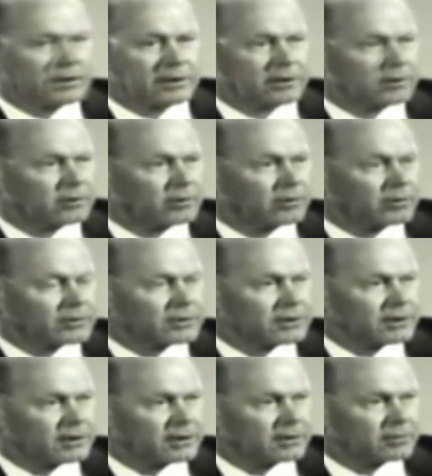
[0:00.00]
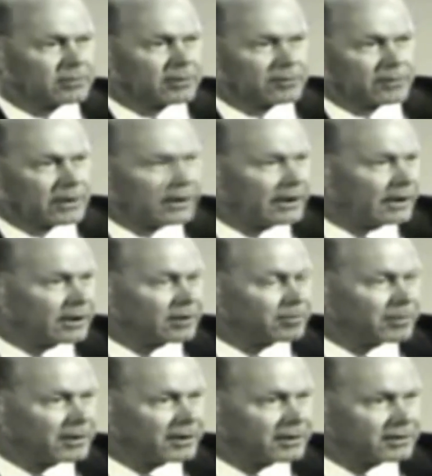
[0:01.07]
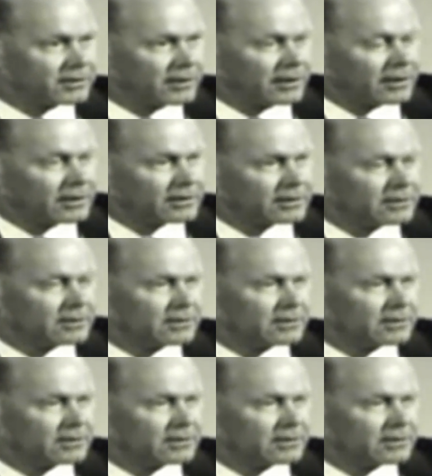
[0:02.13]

yet you don't see it. We fly airplanes on it.